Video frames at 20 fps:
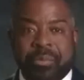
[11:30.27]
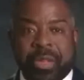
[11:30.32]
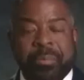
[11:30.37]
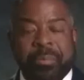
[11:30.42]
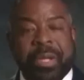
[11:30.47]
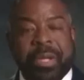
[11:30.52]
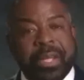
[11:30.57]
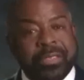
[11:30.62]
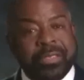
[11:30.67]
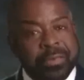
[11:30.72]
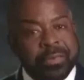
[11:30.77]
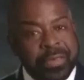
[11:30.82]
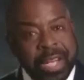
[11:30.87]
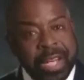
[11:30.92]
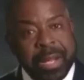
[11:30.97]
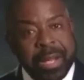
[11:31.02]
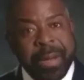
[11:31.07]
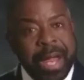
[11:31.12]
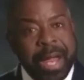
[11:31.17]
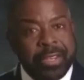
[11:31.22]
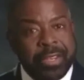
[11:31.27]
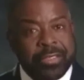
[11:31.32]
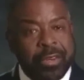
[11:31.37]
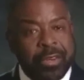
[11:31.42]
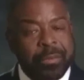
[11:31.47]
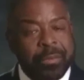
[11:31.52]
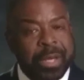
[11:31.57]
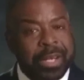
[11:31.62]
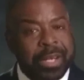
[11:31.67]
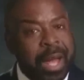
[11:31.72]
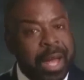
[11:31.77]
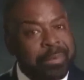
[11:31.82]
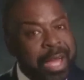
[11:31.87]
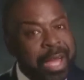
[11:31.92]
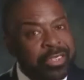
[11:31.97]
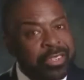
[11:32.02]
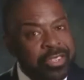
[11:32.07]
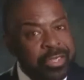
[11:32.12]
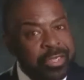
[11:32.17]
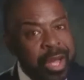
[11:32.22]
Because if anybody told me, and I'm
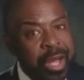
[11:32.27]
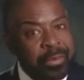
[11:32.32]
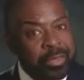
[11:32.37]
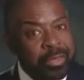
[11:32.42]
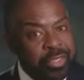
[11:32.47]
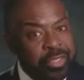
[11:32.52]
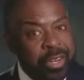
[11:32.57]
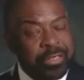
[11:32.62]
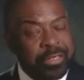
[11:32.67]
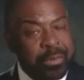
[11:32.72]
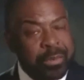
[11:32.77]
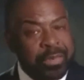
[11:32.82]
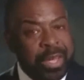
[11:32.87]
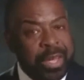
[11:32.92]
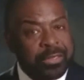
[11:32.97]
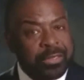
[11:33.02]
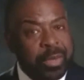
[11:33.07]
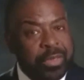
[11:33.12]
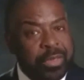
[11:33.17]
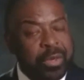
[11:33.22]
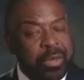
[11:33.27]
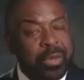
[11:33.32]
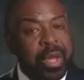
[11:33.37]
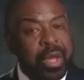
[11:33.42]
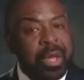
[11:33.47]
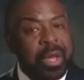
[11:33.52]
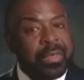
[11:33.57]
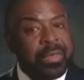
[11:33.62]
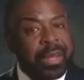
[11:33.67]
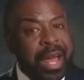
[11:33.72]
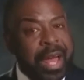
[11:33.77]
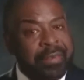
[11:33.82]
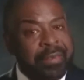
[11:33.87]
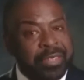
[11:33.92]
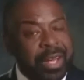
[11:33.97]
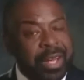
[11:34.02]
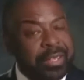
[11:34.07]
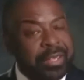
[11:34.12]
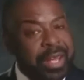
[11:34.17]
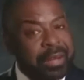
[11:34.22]
going to share some things with you that I've
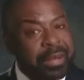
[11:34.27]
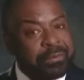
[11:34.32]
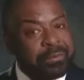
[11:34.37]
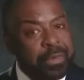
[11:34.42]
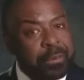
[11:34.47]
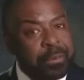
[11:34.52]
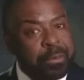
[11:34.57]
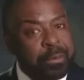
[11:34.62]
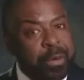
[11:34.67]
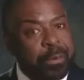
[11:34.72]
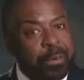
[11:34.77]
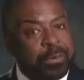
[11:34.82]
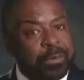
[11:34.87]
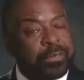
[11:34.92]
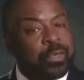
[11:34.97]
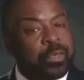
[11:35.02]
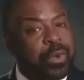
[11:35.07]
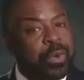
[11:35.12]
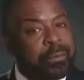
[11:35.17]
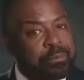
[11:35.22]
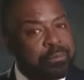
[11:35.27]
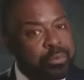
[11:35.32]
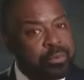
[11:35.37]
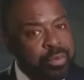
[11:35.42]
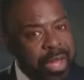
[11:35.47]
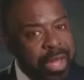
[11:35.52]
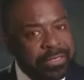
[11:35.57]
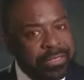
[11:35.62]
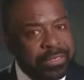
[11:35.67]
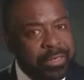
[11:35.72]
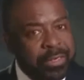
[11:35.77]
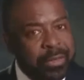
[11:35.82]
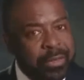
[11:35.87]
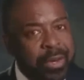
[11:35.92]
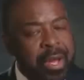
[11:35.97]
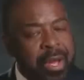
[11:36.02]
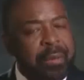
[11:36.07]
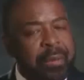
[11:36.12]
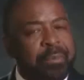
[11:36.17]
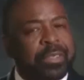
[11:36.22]
done, not for the purpose to impress you,
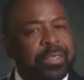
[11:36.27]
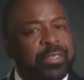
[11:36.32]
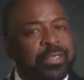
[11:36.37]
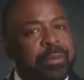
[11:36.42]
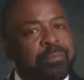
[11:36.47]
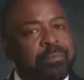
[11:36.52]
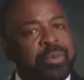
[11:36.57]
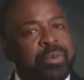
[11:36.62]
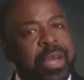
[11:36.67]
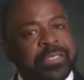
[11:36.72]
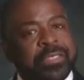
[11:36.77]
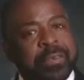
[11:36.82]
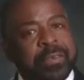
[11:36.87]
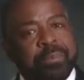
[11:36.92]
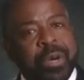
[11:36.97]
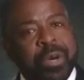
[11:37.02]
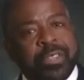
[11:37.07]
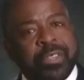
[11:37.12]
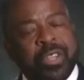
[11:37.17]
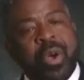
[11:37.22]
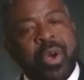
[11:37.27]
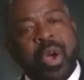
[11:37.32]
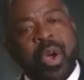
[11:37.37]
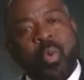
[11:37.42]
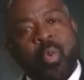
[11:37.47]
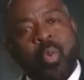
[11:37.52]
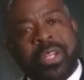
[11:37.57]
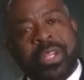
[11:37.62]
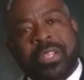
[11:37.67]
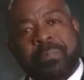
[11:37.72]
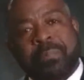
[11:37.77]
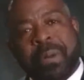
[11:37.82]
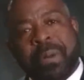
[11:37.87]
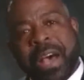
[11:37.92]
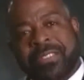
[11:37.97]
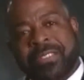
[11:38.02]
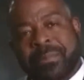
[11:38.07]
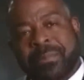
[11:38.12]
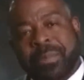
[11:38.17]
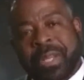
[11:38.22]
but to impress upon you what the
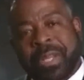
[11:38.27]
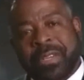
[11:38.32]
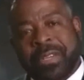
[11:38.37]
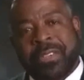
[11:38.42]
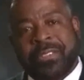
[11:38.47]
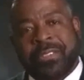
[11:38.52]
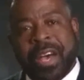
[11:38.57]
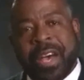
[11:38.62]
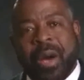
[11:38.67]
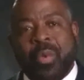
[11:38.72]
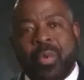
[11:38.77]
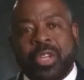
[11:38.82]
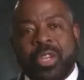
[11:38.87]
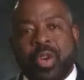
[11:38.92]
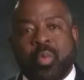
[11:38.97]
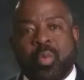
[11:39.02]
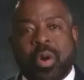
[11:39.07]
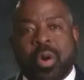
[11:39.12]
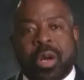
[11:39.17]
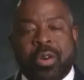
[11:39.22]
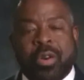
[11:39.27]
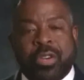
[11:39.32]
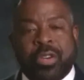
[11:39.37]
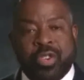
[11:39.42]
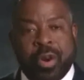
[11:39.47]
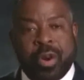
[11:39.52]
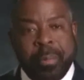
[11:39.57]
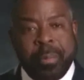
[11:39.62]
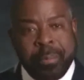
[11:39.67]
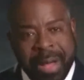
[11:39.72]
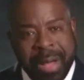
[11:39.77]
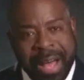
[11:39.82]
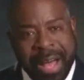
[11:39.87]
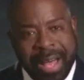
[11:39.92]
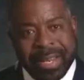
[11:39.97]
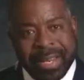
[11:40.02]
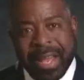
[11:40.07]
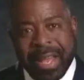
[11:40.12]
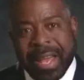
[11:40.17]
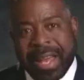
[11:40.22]
possibilities are when you work on your
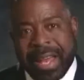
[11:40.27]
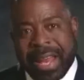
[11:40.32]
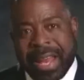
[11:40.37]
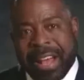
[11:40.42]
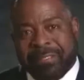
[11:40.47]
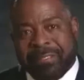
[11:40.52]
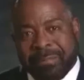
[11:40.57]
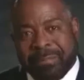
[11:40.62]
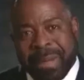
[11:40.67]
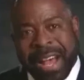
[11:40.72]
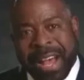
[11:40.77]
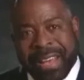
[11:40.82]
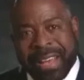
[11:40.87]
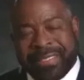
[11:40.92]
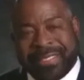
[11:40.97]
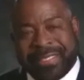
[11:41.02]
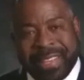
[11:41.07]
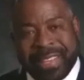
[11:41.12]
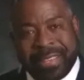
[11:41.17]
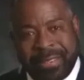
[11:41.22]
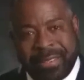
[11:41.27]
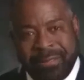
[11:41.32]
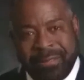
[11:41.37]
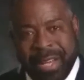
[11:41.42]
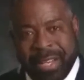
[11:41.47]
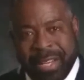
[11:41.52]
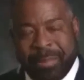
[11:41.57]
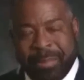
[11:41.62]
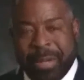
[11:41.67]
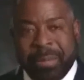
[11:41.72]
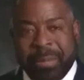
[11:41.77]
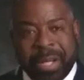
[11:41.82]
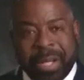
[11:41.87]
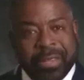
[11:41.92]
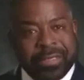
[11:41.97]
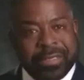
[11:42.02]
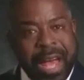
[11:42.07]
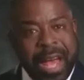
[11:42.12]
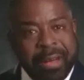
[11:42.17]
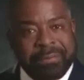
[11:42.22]
mind and have mindset development.
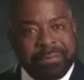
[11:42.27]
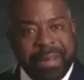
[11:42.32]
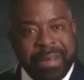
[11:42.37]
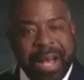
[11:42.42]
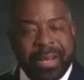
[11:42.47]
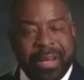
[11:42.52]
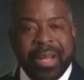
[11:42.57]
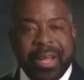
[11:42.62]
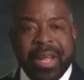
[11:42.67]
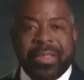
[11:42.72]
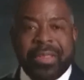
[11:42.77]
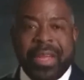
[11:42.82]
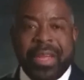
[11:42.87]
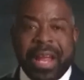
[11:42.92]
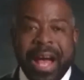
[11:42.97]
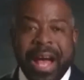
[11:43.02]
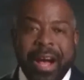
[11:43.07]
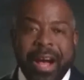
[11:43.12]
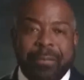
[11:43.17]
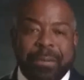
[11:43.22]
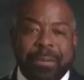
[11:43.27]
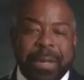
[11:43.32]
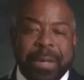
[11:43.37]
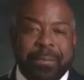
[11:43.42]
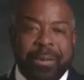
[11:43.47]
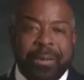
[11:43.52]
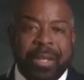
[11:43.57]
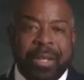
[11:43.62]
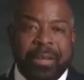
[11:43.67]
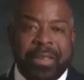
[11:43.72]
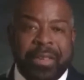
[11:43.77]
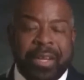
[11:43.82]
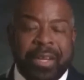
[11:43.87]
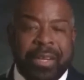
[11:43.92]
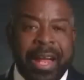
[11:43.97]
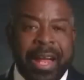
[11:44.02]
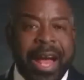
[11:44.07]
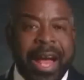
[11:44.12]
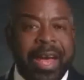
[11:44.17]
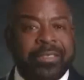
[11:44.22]
Because I've found that how people live their
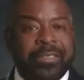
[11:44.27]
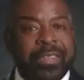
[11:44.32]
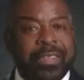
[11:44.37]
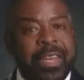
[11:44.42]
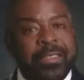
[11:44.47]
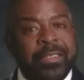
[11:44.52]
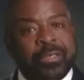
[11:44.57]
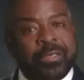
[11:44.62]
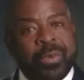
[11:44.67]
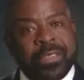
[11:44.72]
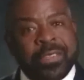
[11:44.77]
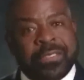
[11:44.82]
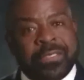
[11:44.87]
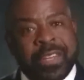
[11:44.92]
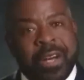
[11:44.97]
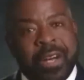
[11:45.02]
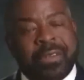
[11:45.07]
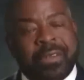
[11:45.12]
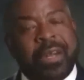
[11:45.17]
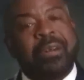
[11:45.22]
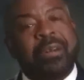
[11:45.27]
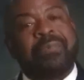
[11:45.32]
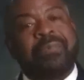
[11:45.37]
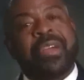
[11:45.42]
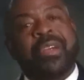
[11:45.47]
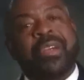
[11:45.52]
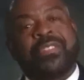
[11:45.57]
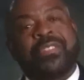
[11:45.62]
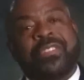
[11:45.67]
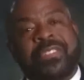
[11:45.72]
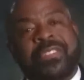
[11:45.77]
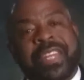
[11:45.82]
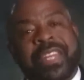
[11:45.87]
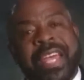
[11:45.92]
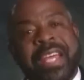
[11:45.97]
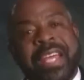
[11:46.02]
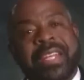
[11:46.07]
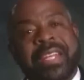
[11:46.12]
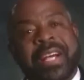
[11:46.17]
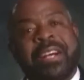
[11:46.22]
lives is a result of their
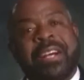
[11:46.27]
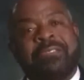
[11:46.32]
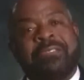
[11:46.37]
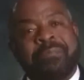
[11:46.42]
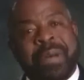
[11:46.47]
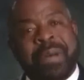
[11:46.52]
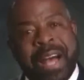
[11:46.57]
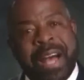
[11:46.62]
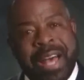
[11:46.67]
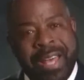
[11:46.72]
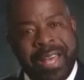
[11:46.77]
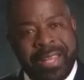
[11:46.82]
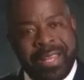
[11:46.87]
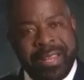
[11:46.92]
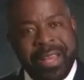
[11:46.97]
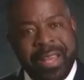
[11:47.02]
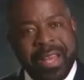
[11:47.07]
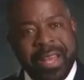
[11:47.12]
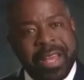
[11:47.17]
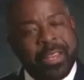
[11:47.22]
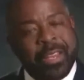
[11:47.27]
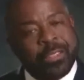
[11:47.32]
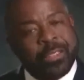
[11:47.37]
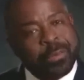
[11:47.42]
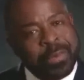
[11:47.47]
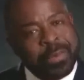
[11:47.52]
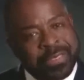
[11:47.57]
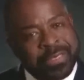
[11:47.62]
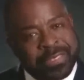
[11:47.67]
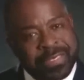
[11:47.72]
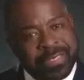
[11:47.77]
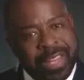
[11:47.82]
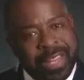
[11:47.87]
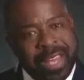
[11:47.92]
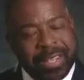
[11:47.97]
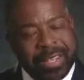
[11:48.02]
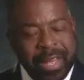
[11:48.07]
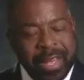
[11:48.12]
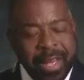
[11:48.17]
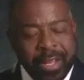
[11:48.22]
state of mind. It has been
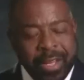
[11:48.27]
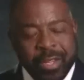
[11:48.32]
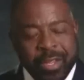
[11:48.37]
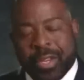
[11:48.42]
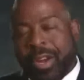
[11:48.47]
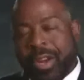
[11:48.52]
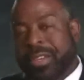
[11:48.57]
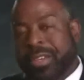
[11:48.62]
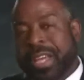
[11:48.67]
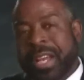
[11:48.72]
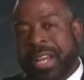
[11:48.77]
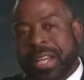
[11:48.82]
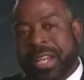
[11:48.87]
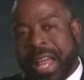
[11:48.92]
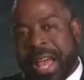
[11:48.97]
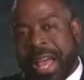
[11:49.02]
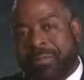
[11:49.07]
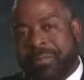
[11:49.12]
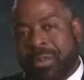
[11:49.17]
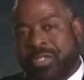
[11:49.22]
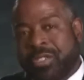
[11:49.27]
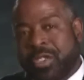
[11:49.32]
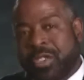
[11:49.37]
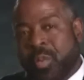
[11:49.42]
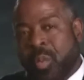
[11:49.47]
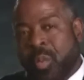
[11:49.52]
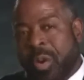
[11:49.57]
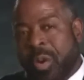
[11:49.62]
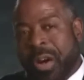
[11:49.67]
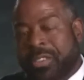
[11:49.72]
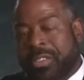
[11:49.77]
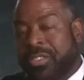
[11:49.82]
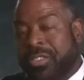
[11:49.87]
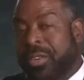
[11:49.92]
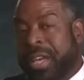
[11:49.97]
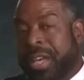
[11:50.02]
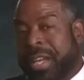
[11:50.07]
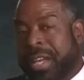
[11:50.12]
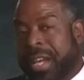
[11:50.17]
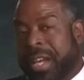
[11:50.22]
said, you don't get in life what you want, you
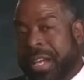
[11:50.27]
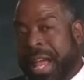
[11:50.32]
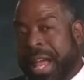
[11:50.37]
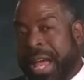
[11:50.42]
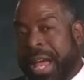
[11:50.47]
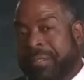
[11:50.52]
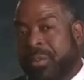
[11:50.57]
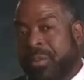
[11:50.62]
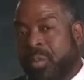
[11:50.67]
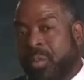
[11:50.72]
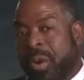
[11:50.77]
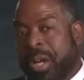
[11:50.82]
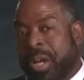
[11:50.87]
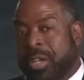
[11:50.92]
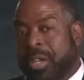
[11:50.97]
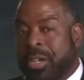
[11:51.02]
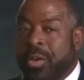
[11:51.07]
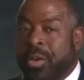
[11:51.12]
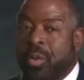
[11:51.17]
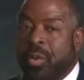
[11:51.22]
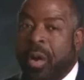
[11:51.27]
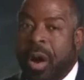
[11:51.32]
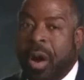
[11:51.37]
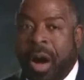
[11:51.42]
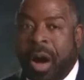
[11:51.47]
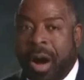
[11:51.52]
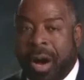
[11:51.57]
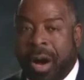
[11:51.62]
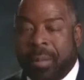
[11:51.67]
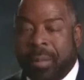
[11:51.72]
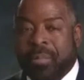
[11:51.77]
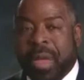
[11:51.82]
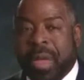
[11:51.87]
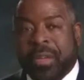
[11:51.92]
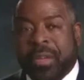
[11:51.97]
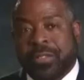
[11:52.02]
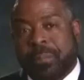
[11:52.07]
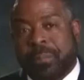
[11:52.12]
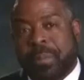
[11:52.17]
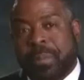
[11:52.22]
get in life what you are.
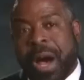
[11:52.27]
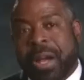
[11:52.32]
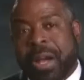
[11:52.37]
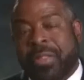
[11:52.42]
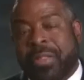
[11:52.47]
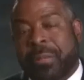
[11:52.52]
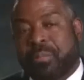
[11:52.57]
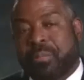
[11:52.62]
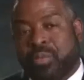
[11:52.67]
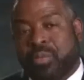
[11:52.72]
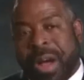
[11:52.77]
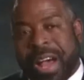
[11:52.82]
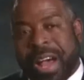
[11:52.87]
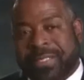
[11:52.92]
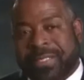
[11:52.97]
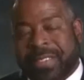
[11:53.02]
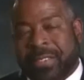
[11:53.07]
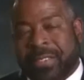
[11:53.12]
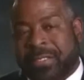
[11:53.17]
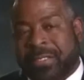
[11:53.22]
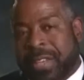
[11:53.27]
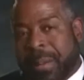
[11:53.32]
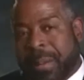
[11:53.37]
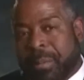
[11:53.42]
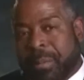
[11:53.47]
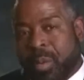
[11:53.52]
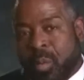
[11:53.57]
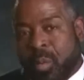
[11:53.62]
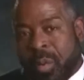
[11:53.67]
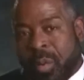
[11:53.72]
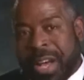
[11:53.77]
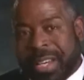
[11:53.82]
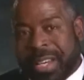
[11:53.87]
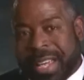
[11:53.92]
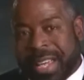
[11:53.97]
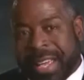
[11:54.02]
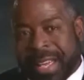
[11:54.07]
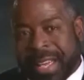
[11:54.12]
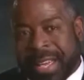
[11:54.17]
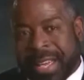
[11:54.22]
So part of the process, number one,
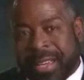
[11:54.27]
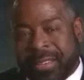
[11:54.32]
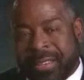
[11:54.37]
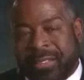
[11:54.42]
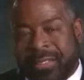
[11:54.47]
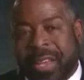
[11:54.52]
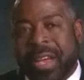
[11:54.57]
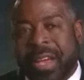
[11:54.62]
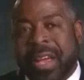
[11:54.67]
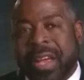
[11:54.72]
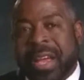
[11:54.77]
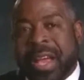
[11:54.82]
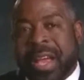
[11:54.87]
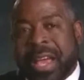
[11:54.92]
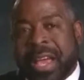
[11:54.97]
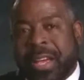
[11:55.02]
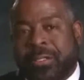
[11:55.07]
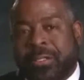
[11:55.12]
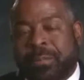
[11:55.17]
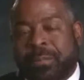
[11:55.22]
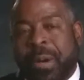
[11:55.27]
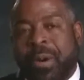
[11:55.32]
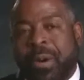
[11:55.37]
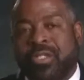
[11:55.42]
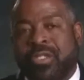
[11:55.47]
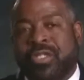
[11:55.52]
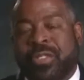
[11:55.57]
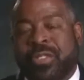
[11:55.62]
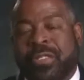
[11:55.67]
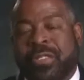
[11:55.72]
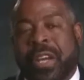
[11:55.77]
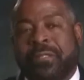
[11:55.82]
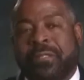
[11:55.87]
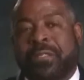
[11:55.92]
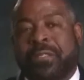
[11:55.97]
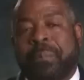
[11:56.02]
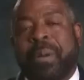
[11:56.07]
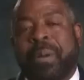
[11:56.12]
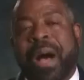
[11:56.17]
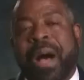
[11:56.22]
is expose yourself
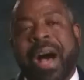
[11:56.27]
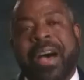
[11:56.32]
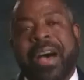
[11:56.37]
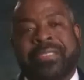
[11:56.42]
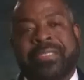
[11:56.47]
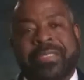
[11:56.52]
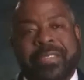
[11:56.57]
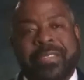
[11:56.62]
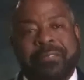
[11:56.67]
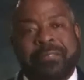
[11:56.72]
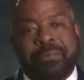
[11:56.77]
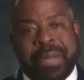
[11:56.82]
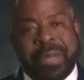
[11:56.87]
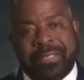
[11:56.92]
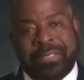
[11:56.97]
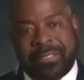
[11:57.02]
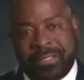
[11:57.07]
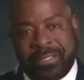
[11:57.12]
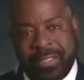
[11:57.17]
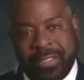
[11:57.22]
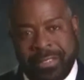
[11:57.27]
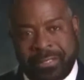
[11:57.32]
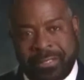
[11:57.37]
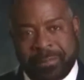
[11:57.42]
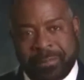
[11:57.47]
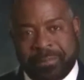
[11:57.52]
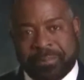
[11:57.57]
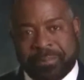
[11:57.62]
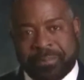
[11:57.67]
to positive messages.